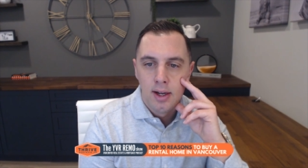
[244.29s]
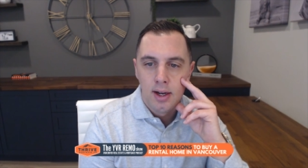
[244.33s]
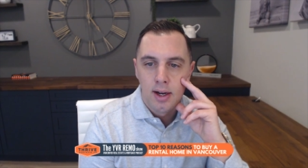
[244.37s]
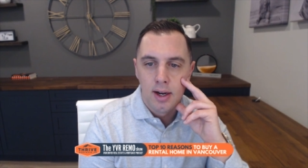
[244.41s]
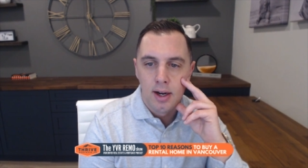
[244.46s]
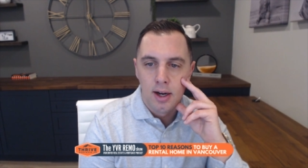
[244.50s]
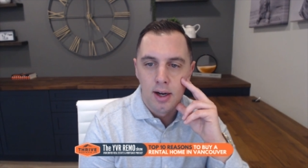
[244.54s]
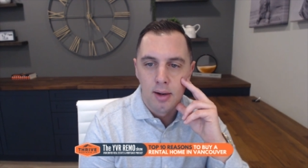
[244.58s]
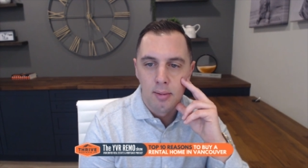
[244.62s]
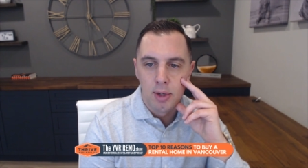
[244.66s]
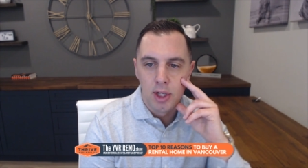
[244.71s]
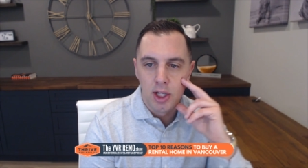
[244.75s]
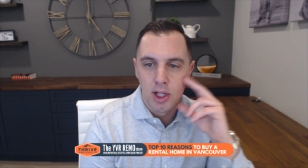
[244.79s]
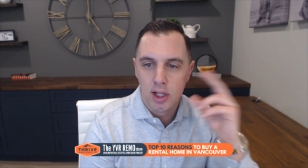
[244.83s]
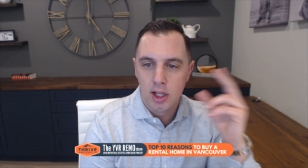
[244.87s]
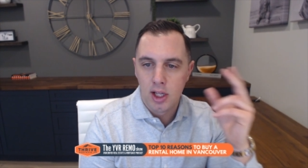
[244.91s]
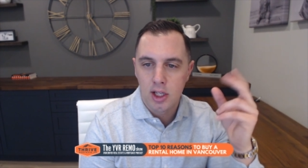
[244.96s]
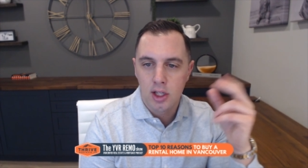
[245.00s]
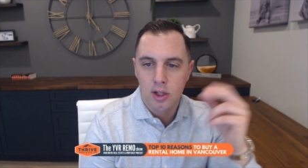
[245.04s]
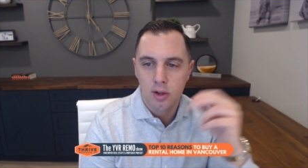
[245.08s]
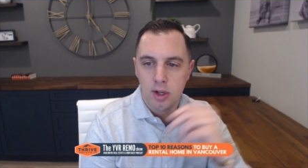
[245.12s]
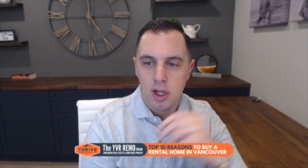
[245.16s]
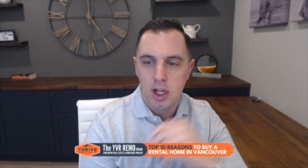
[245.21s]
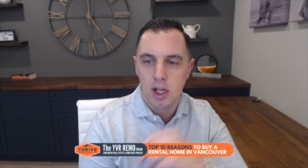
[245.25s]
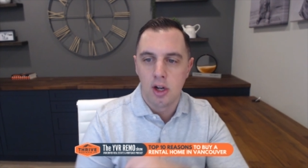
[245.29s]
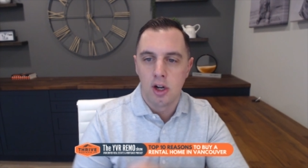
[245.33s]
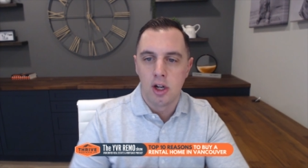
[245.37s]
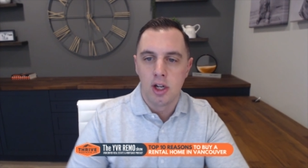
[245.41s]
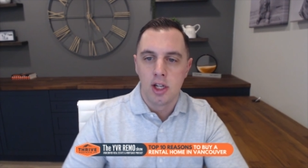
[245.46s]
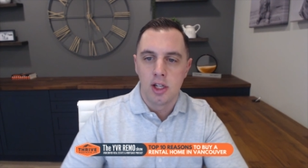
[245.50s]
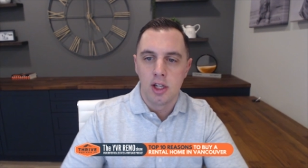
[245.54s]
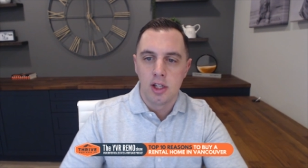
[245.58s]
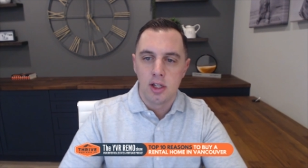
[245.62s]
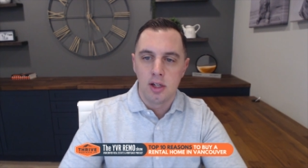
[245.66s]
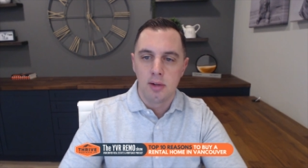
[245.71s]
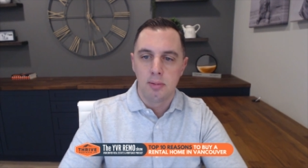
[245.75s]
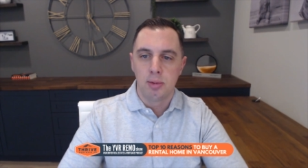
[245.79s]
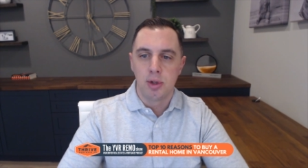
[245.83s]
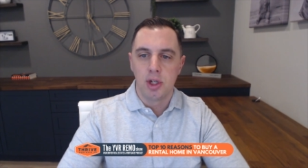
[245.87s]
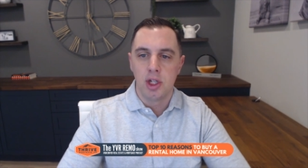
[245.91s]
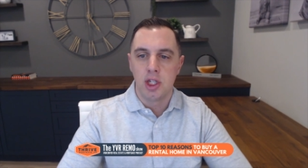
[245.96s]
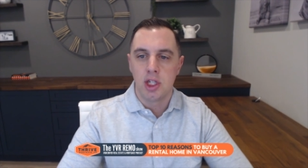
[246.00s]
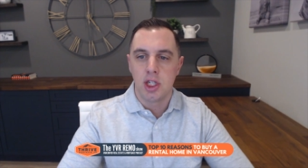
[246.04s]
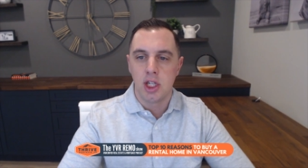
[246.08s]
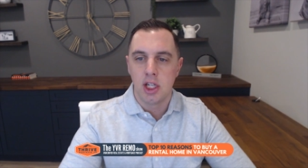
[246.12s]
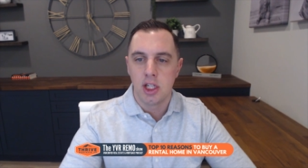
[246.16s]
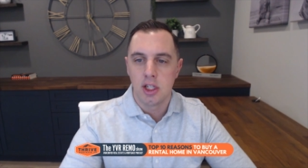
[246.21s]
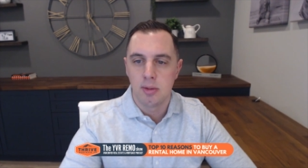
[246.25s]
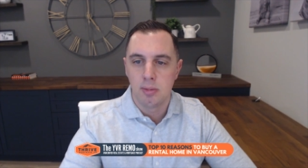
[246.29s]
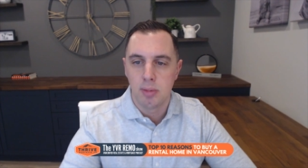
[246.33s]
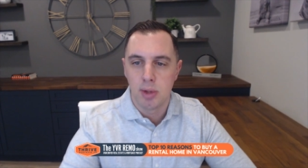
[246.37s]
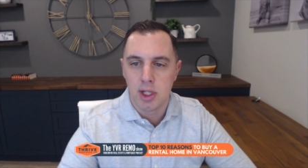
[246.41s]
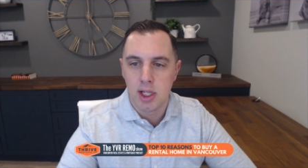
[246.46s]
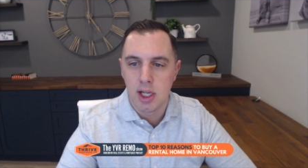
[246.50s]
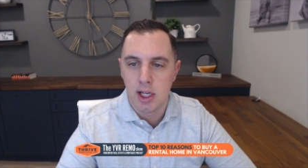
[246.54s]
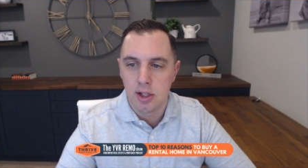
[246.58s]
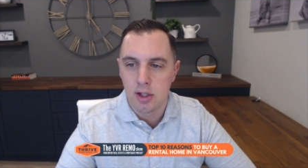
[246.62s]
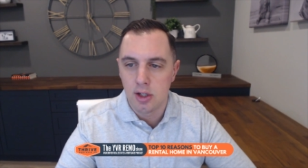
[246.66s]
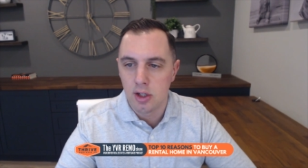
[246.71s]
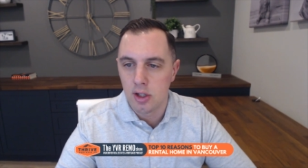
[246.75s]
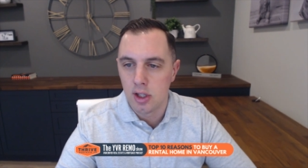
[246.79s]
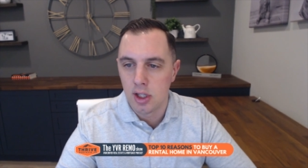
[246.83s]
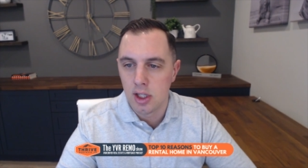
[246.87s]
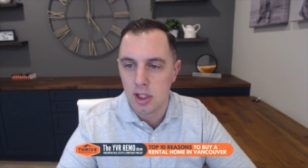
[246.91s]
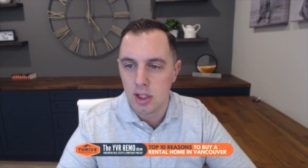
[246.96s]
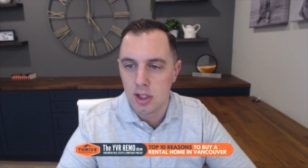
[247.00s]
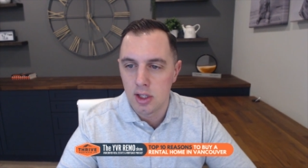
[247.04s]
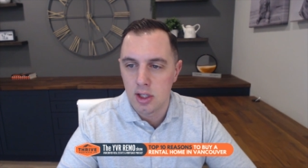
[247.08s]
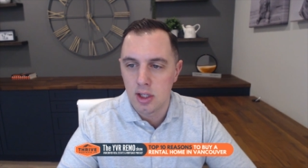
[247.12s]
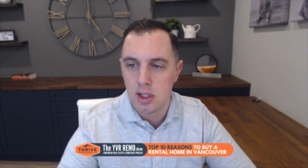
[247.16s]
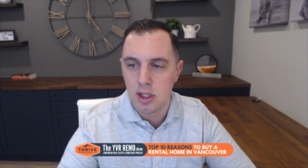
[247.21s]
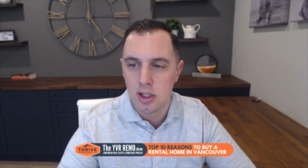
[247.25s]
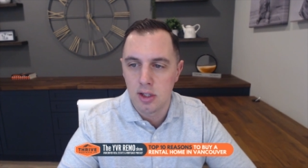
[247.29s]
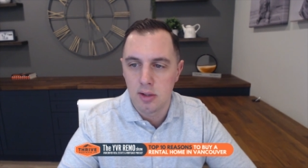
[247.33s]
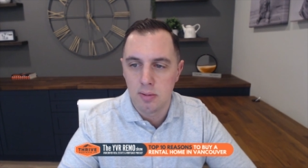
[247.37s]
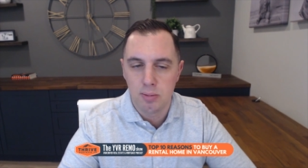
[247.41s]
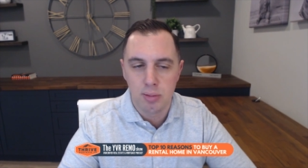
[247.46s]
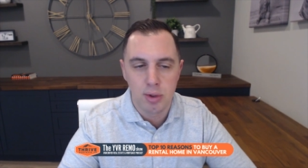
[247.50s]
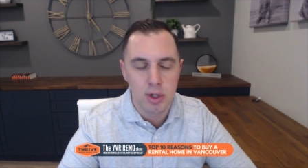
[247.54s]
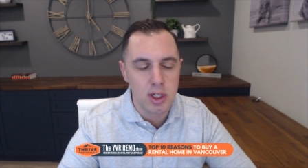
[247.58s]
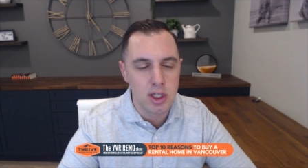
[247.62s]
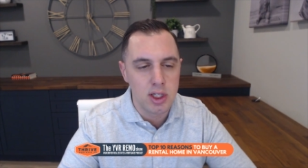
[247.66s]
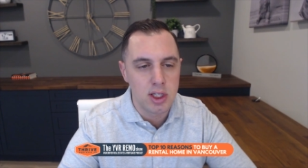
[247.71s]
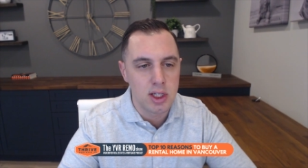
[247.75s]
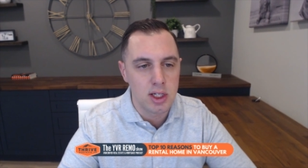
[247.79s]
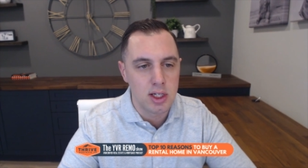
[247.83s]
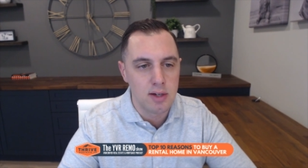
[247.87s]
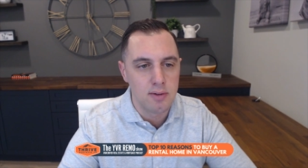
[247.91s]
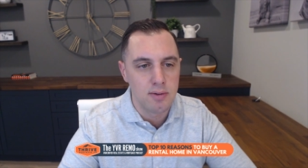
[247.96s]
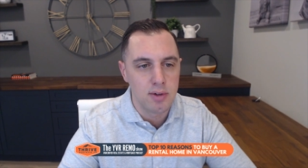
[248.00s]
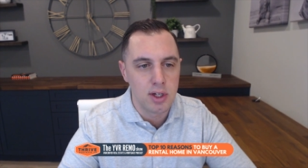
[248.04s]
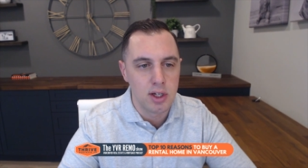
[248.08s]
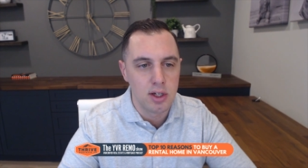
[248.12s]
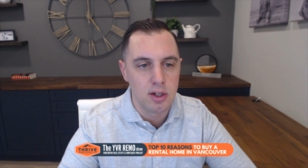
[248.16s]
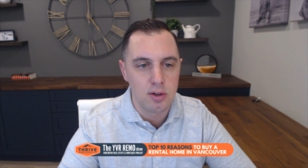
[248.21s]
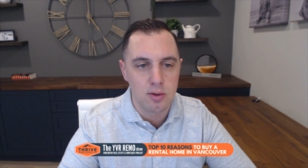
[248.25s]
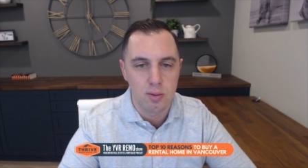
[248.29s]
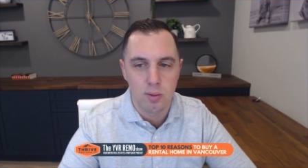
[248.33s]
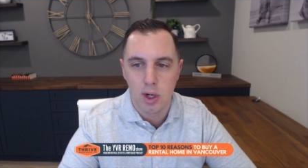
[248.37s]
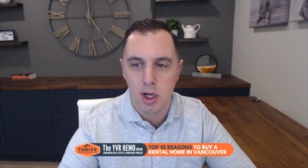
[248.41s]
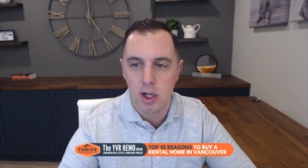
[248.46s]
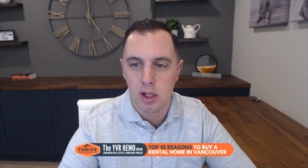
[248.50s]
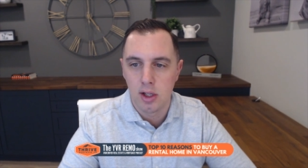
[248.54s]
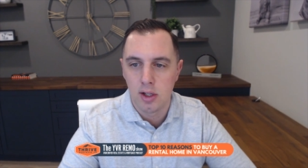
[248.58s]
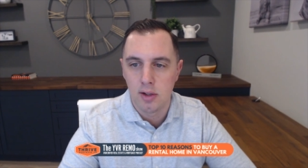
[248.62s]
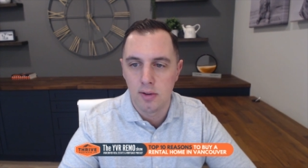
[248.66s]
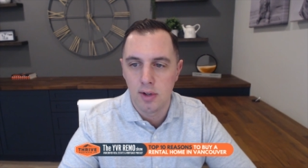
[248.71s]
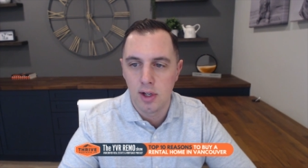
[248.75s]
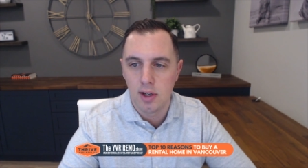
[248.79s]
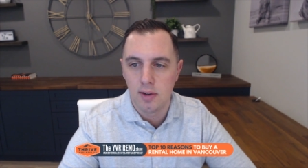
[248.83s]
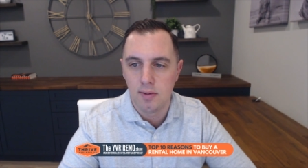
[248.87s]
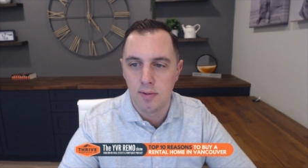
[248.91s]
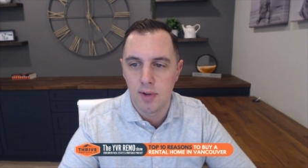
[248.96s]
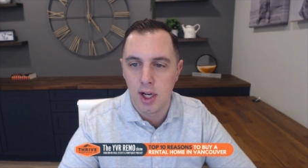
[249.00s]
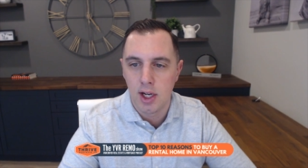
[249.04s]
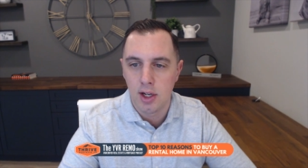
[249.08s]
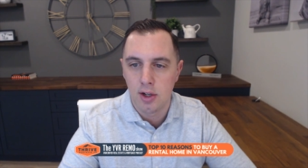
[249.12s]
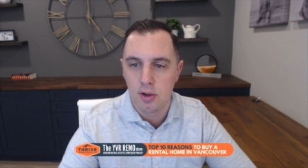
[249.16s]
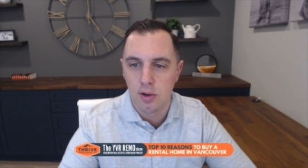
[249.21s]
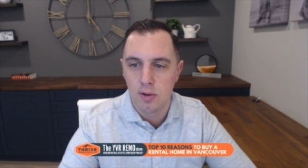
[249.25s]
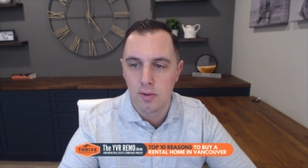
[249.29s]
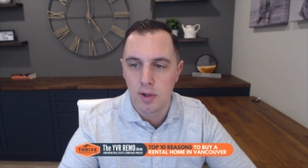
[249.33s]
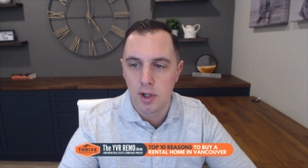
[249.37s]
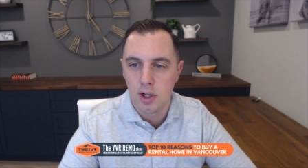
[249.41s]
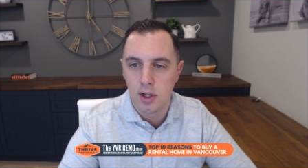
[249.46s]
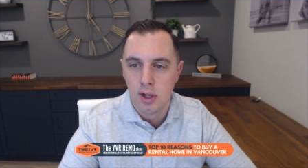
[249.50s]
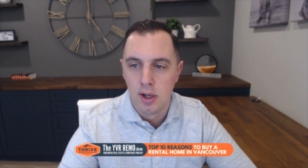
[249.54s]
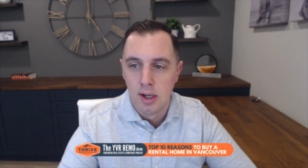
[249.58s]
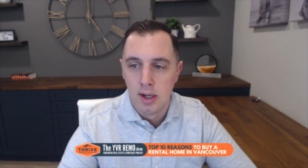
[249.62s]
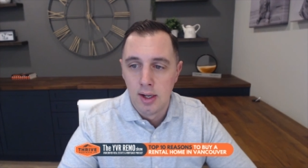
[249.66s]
And then, like you hit on it, the appreciation potential is pretty significant as well in Vancouver.